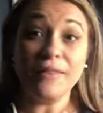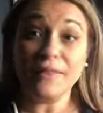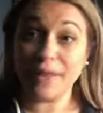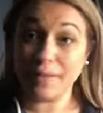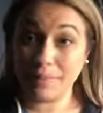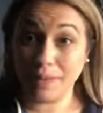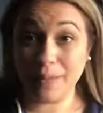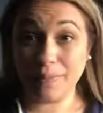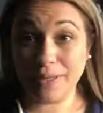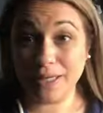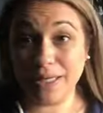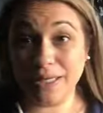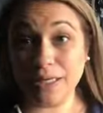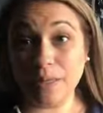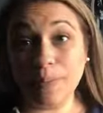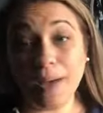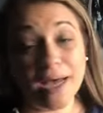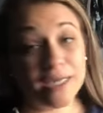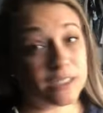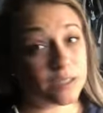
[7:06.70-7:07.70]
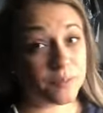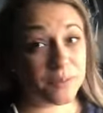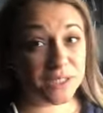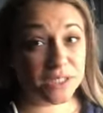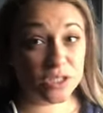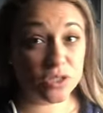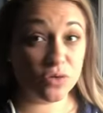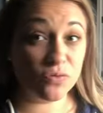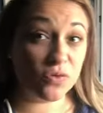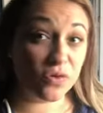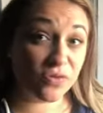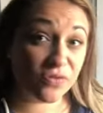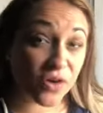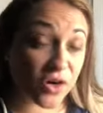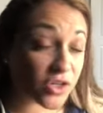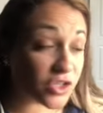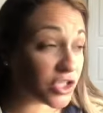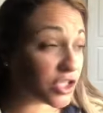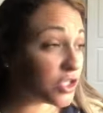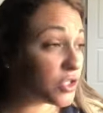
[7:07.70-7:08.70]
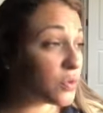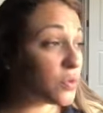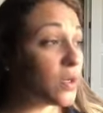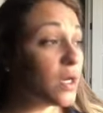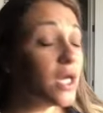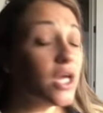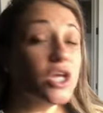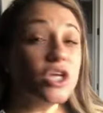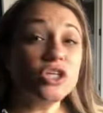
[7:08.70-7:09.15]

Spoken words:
that maybe he could possibly still refer to.